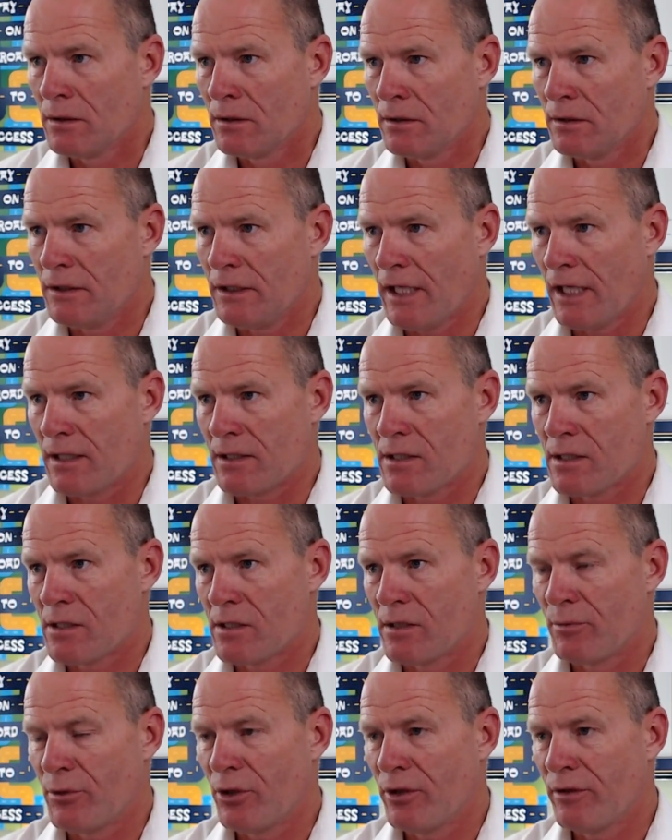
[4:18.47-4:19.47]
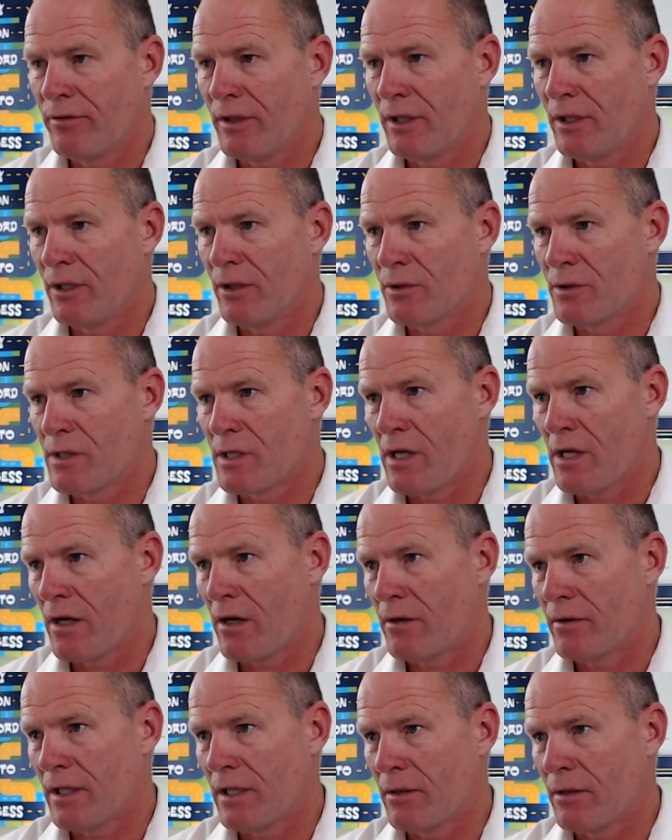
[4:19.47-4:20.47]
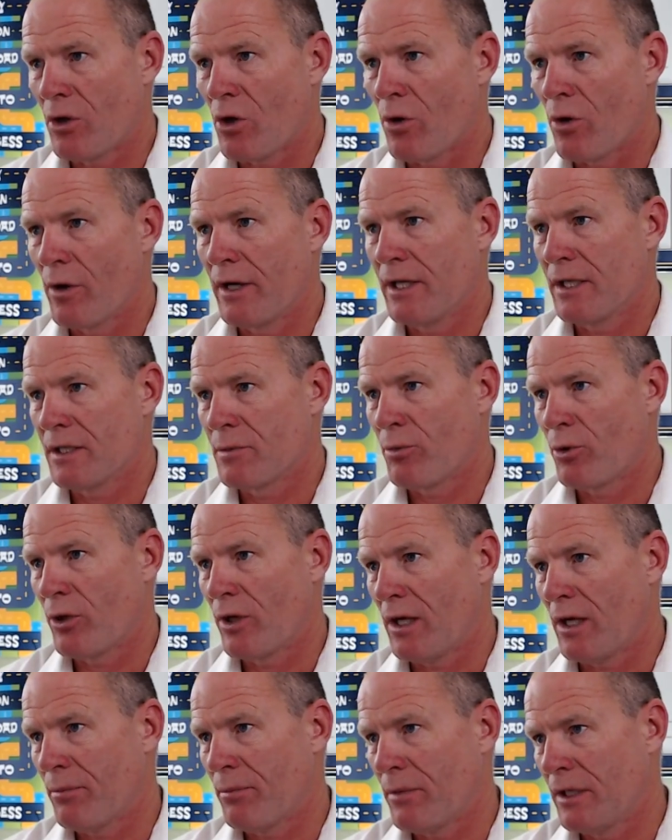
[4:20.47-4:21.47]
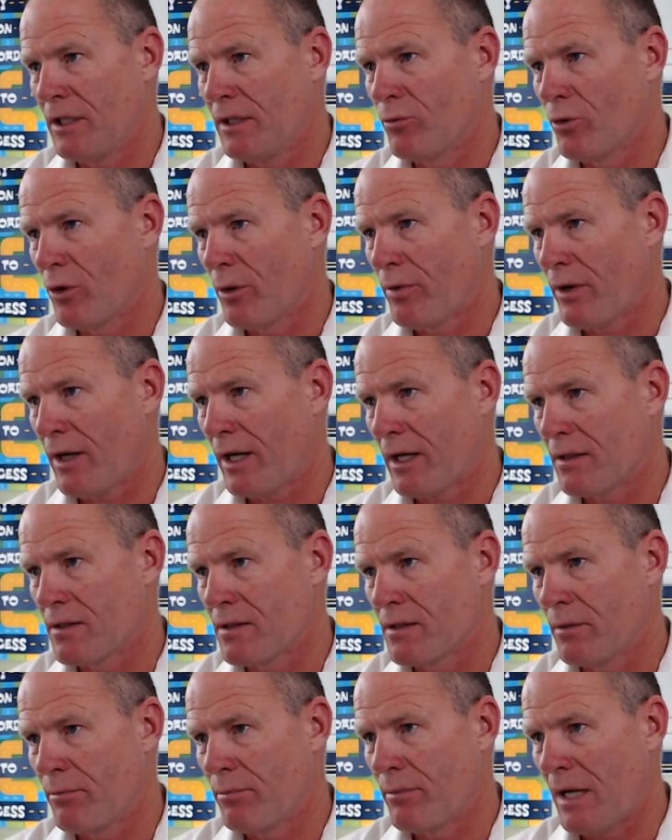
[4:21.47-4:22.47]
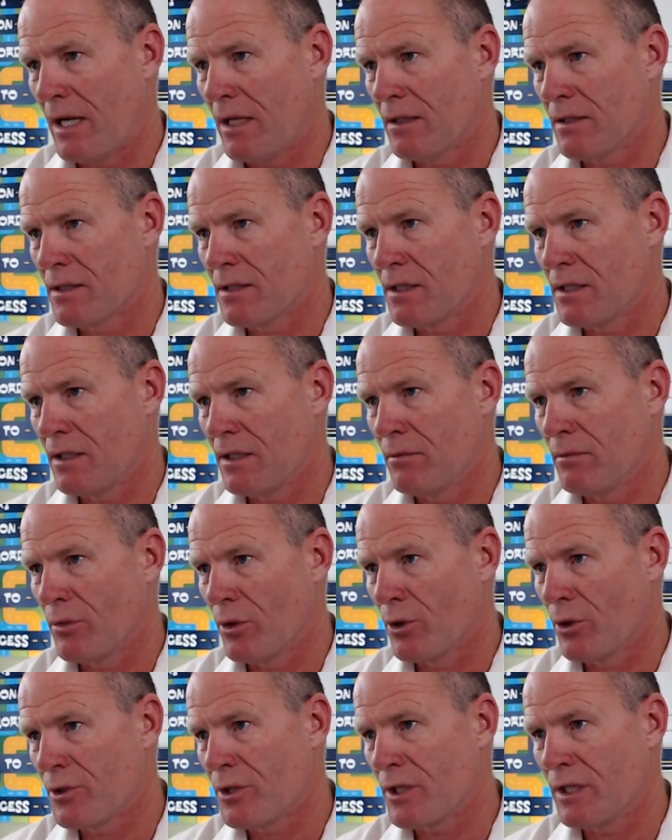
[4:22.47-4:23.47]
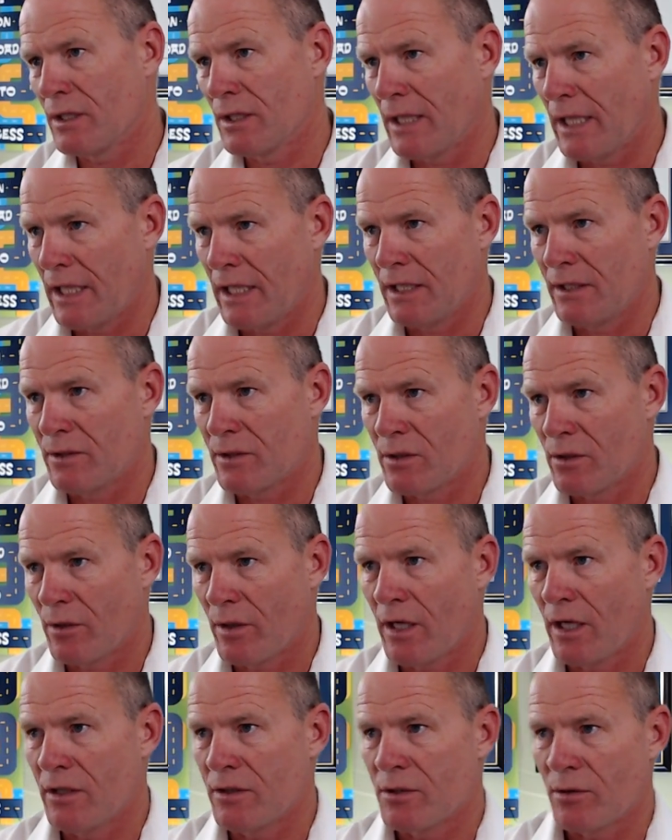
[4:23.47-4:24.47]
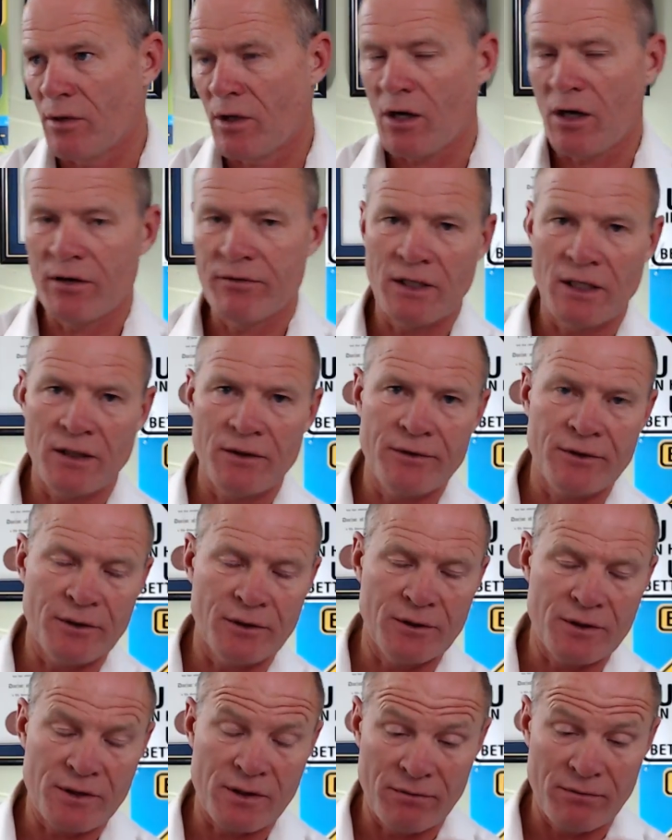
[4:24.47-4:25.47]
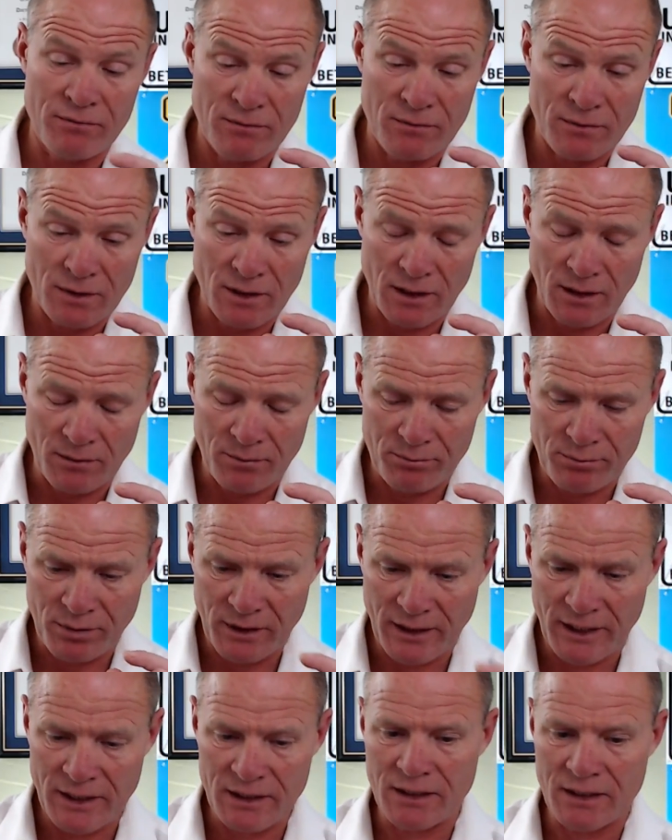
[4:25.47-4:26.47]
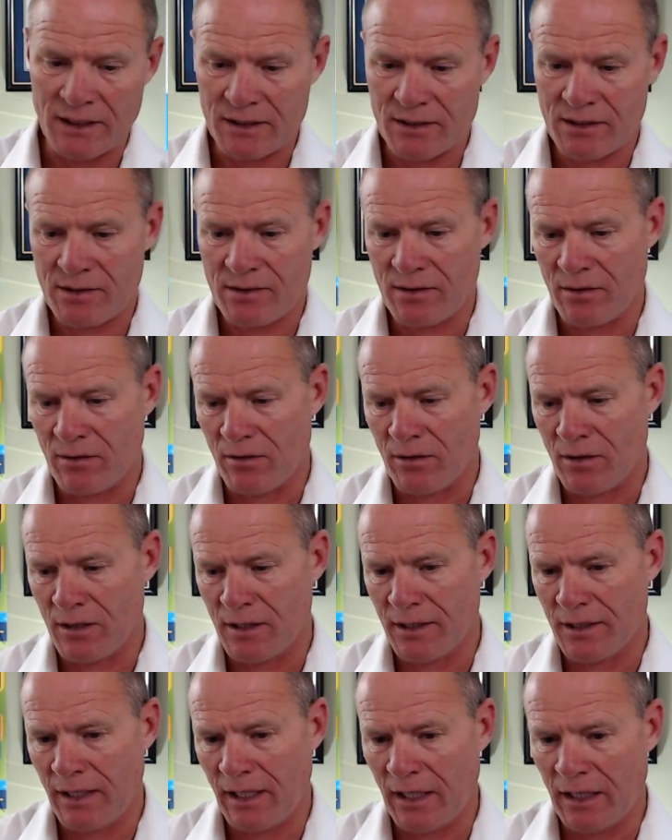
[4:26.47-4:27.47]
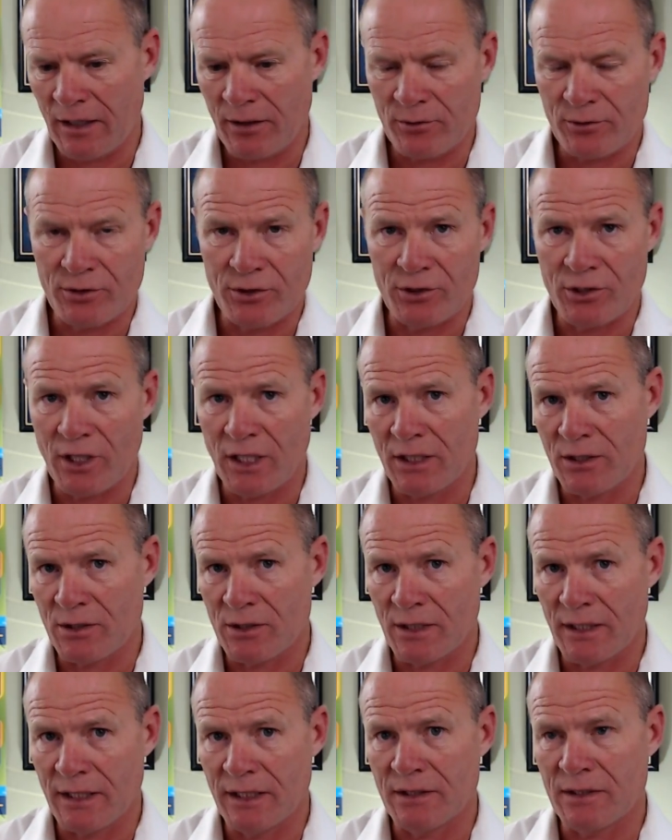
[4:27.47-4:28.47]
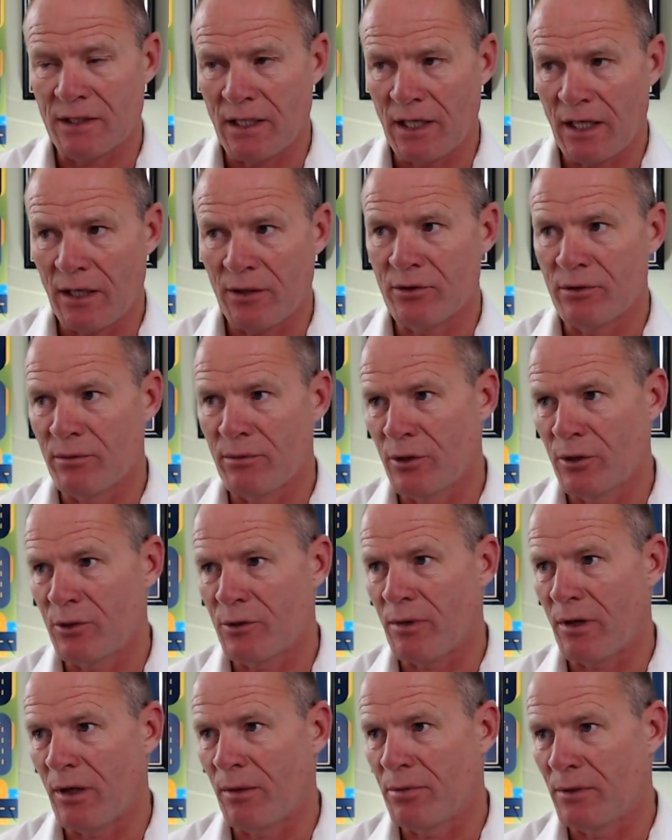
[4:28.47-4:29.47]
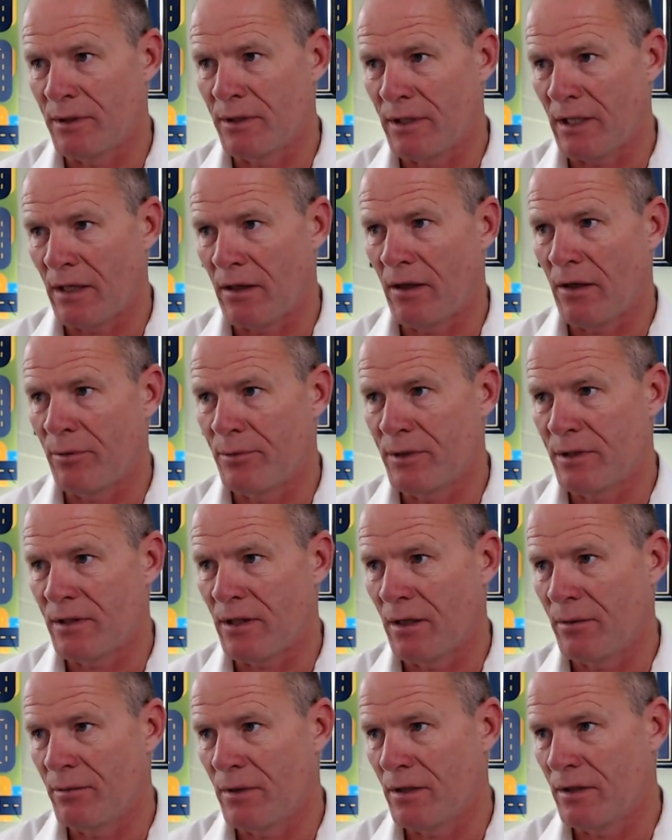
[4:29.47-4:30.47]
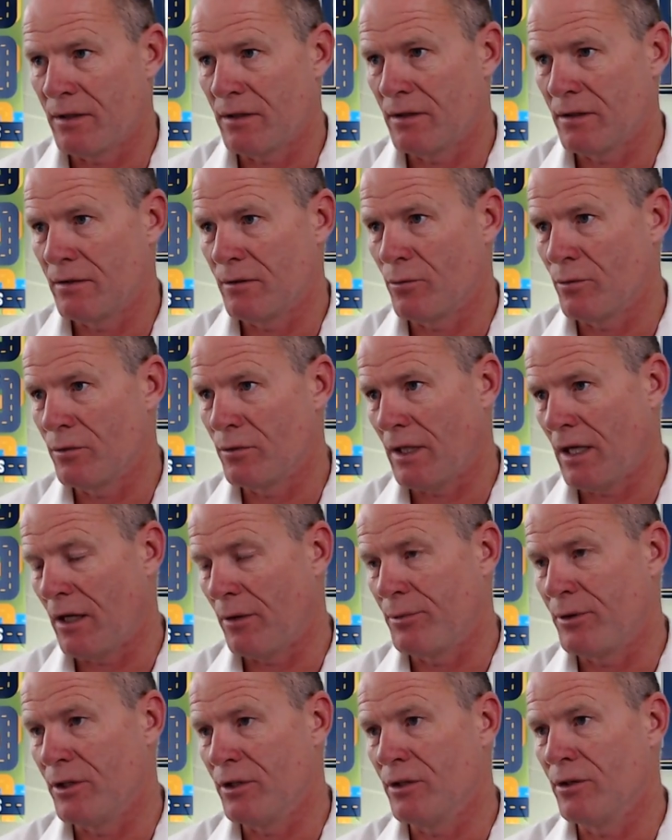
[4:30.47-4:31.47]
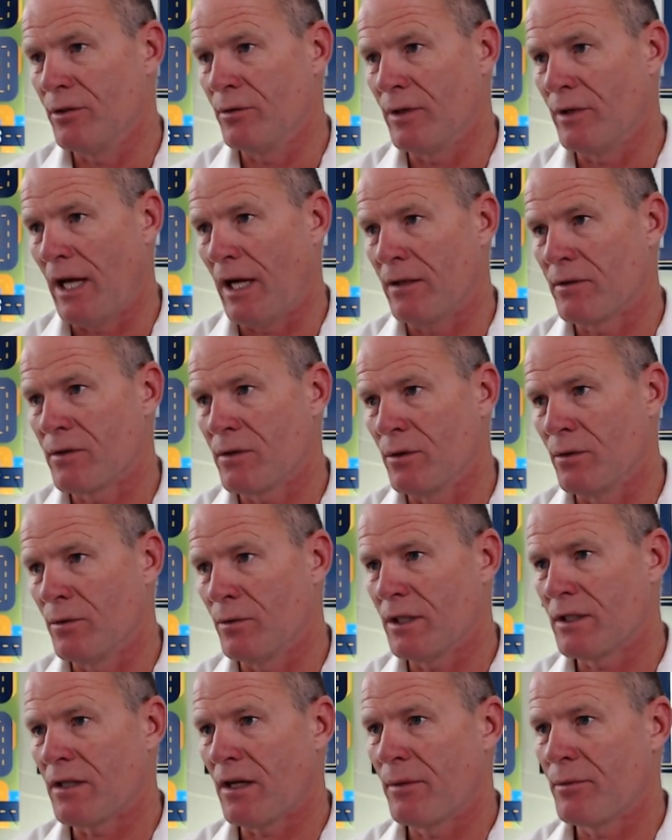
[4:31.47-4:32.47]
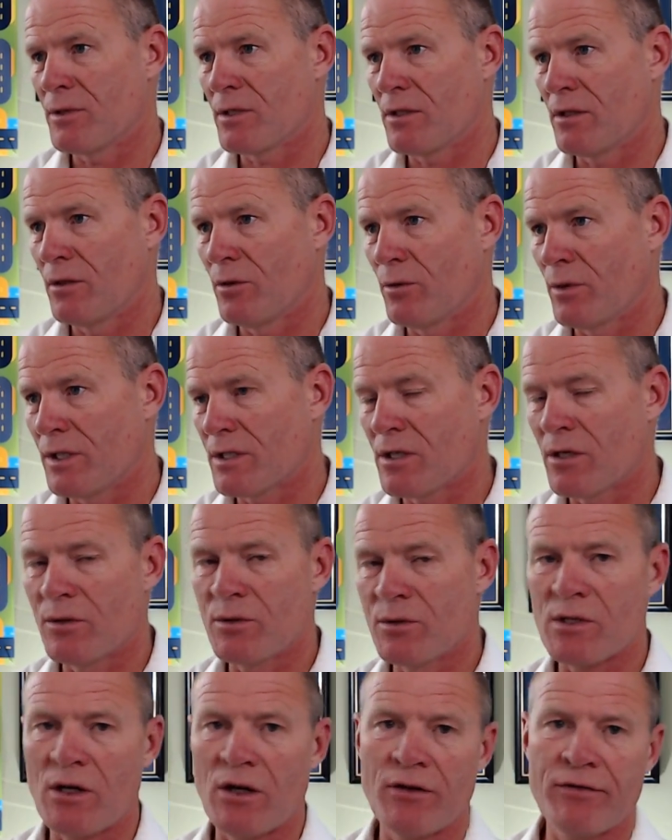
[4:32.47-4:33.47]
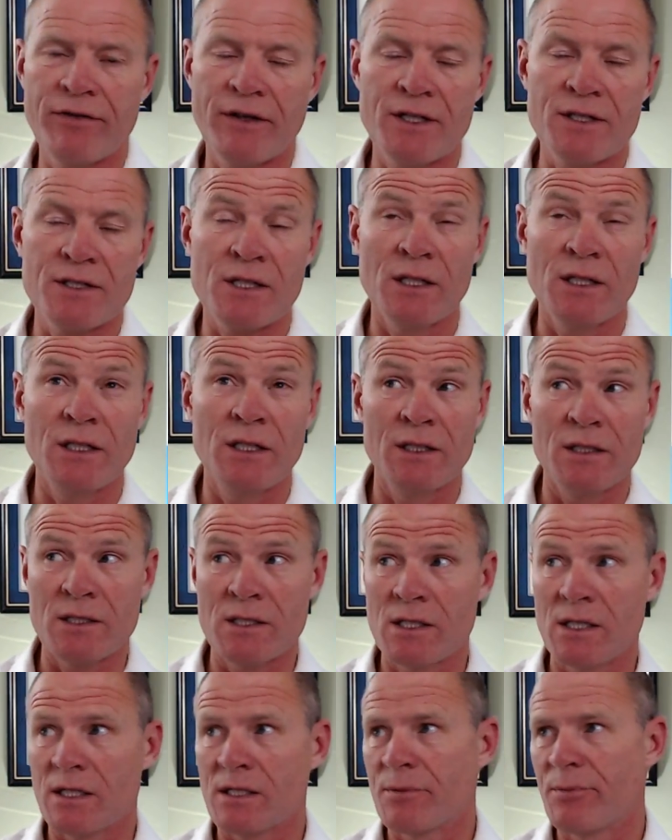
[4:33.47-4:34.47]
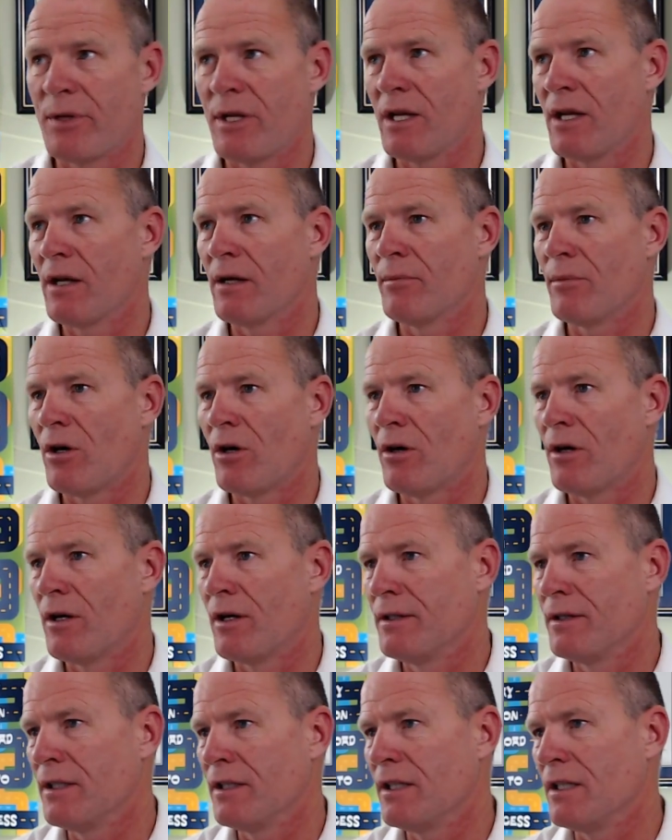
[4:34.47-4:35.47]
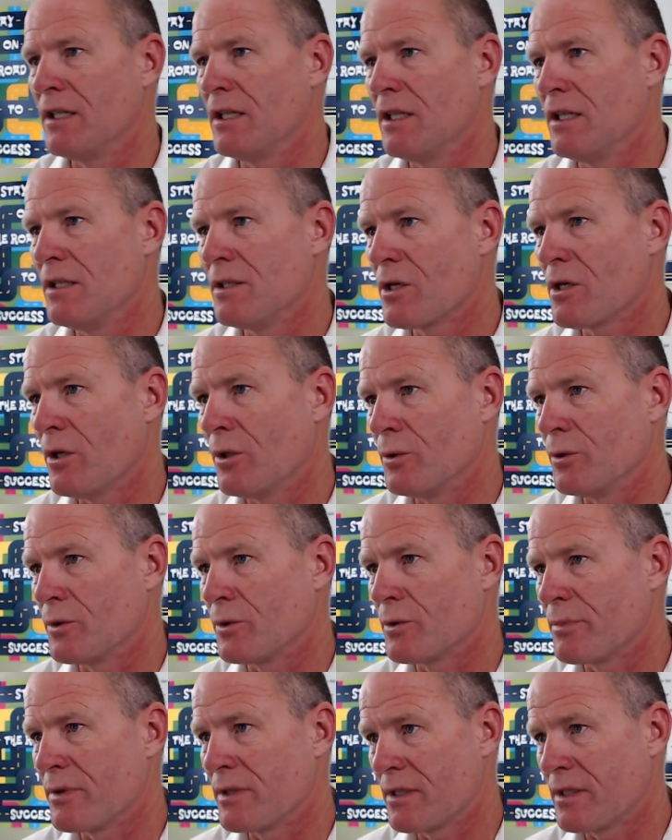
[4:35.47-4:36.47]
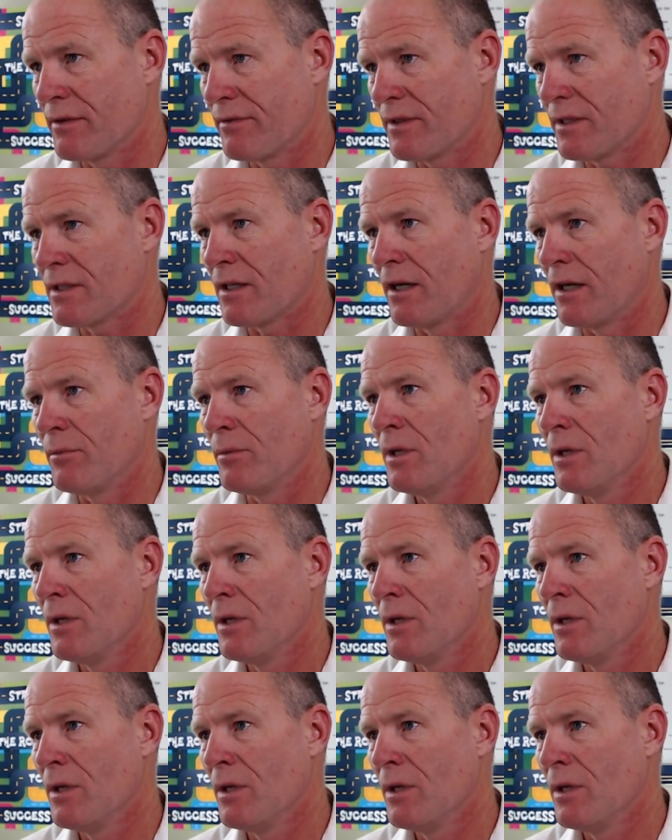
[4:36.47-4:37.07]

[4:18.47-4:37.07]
Yes, some good videos there that Corey has put up. I need more practice on balancing, merging lanes. Okay, so Carvel, there is a playlist on how to change lanes and how to merge properly, and that'll help you to do that. So what time is it on the West Coast? Haul phase, it is 6 p.m. on the East Coast Pacific time,